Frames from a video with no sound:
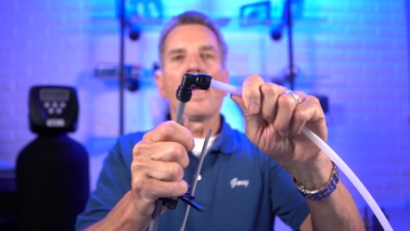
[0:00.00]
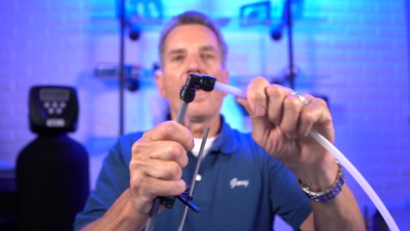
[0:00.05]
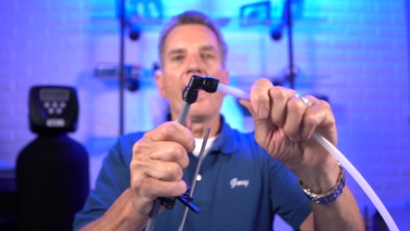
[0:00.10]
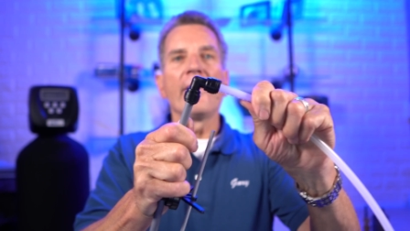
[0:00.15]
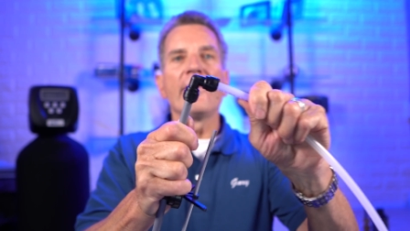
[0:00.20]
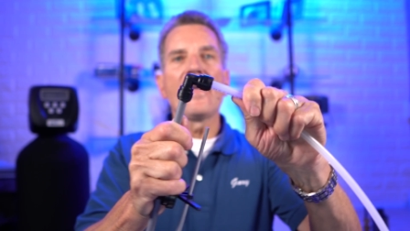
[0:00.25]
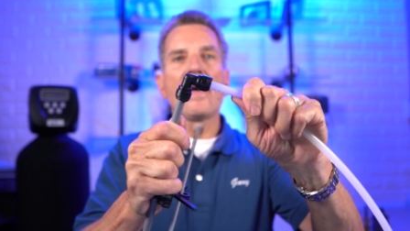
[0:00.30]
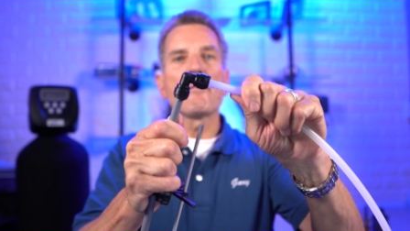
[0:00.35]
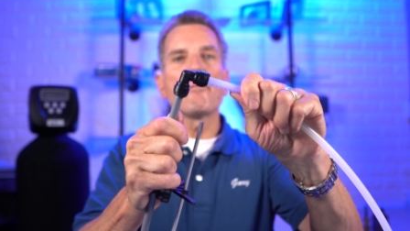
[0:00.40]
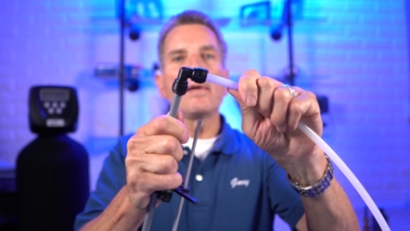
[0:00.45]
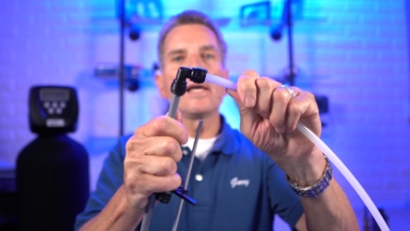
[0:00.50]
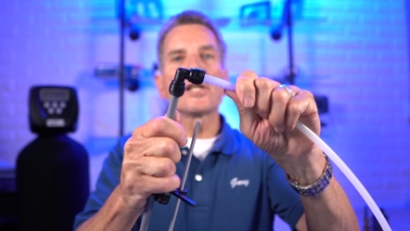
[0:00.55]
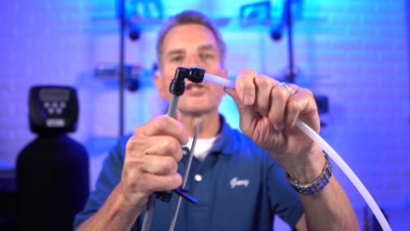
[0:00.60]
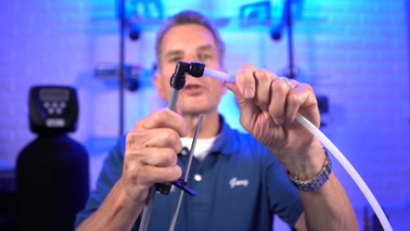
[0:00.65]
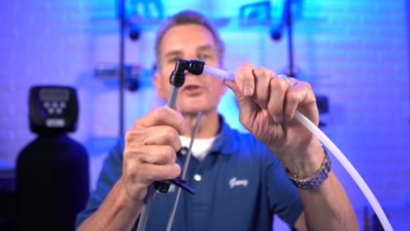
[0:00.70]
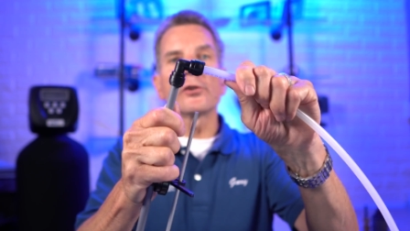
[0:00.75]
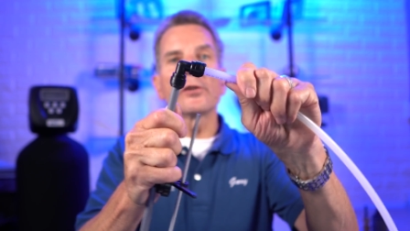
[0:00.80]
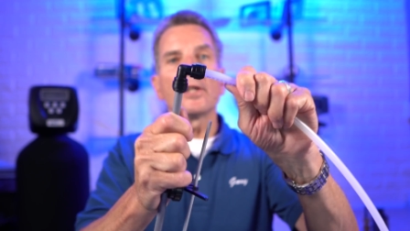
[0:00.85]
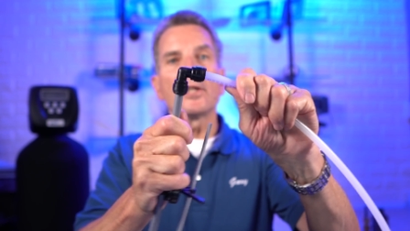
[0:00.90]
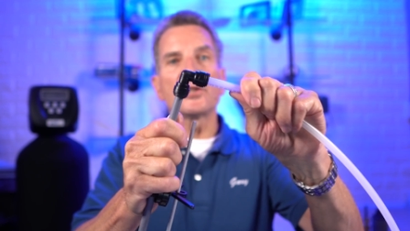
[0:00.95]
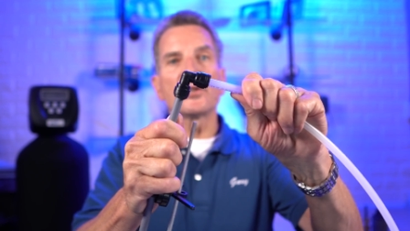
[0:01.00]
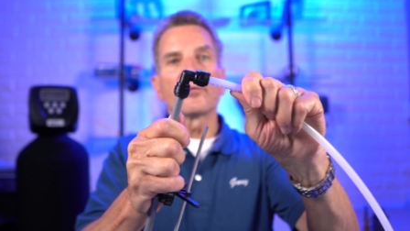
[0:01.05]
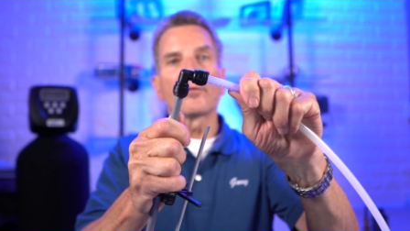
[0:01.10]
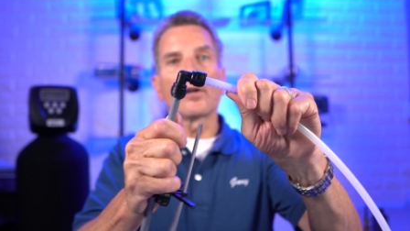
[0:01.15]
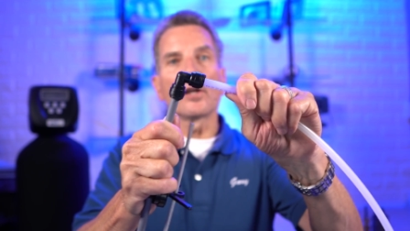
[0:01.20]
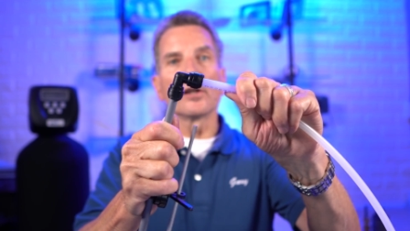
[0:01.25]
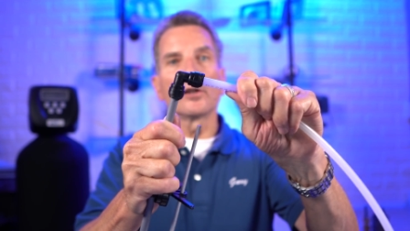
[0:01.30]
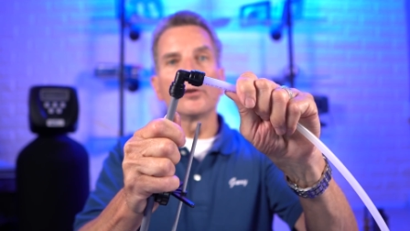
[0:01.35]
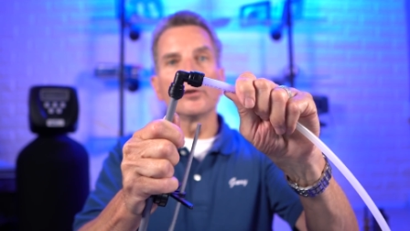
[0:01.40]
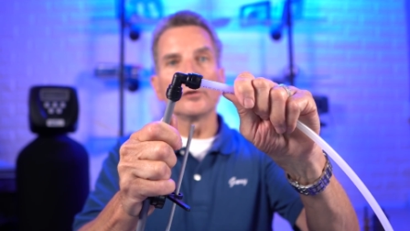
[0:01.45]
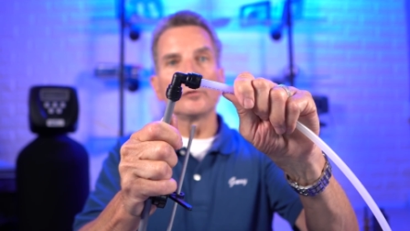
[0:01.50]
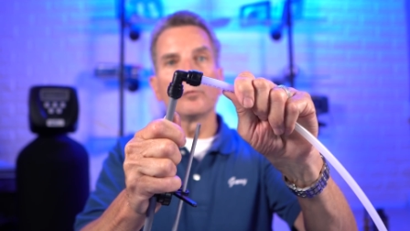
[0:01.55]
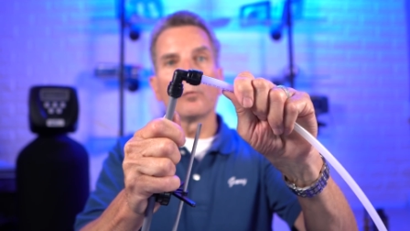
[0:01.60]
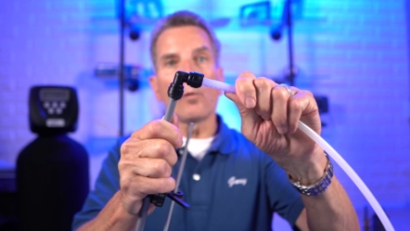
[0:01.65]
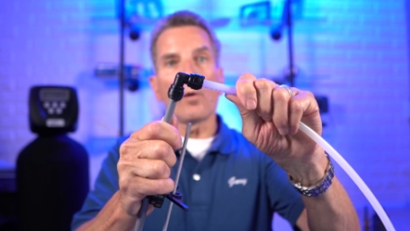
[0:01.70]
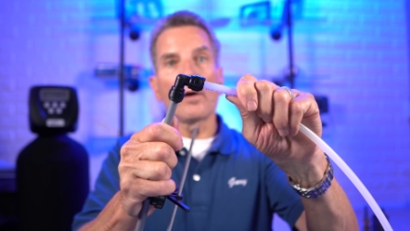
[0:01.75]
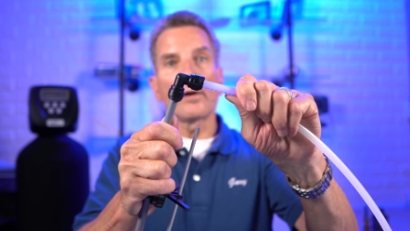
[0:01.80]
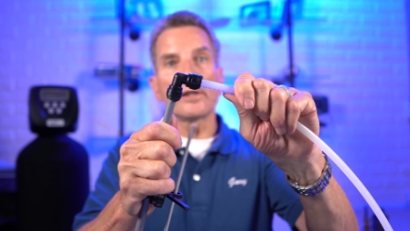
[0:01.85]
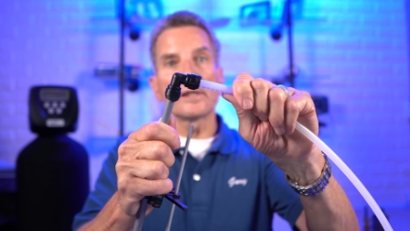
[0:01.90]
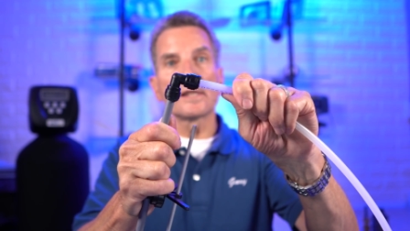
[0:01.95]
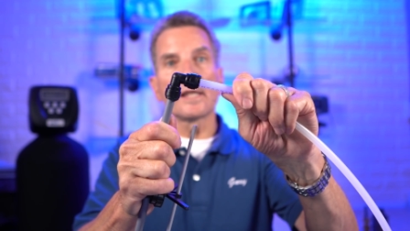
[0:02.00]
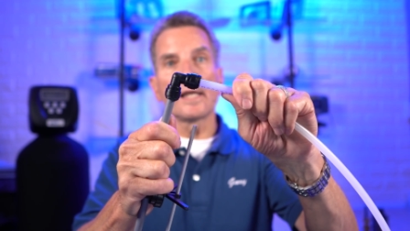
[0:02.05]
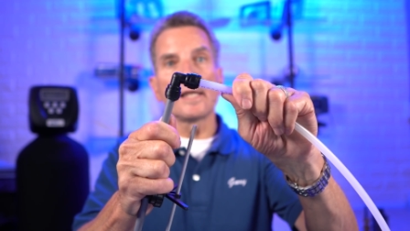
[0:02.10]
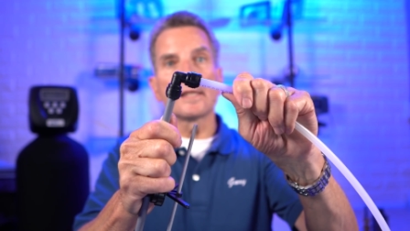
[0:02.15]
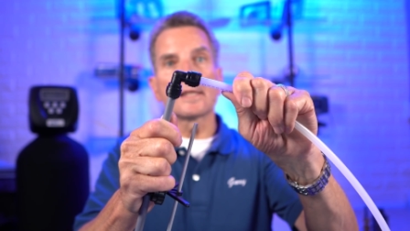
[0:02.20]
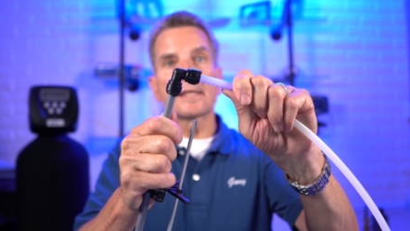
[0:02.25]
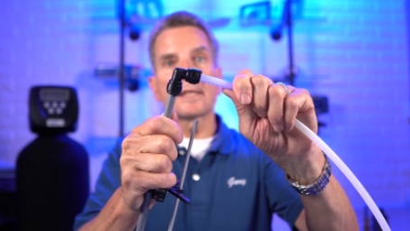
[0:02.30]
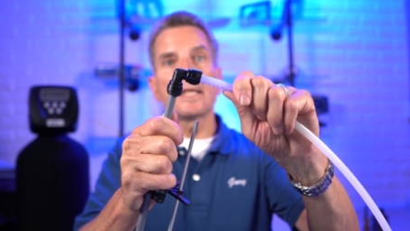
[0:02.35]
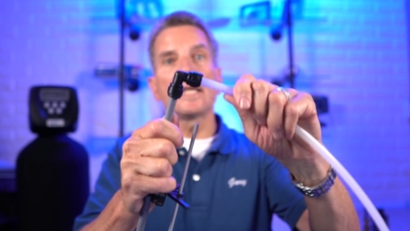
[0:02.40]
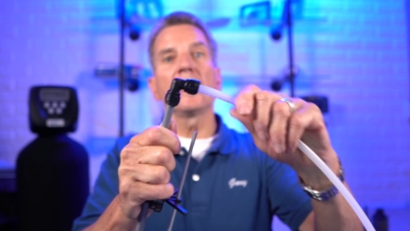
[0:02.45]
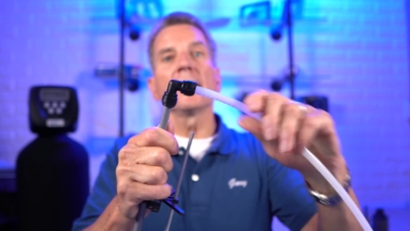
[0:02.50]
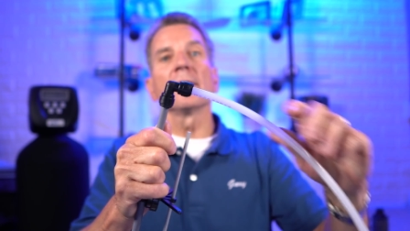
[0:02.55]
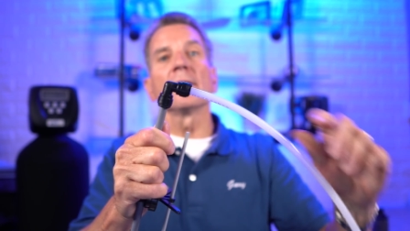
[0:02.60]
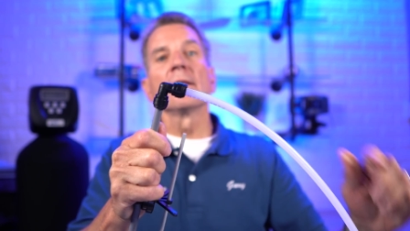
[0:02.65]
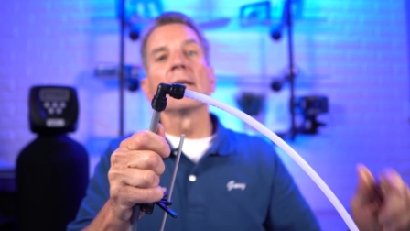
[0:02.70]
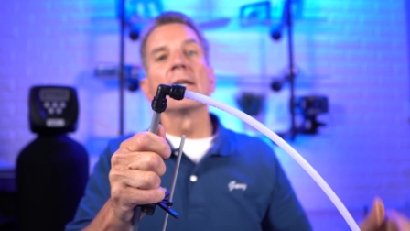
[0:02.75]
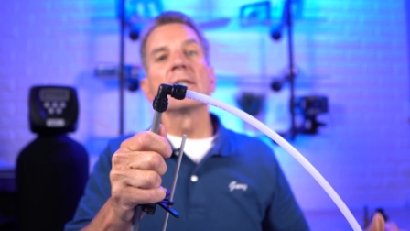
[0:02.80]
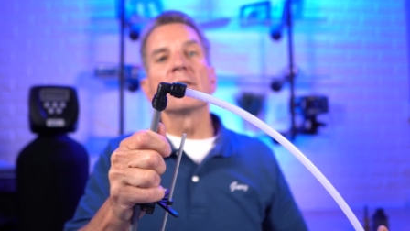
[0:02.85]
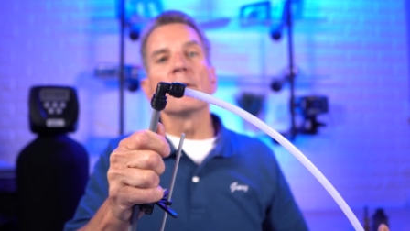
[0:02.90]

And that makes sure that you've got a good watertight seal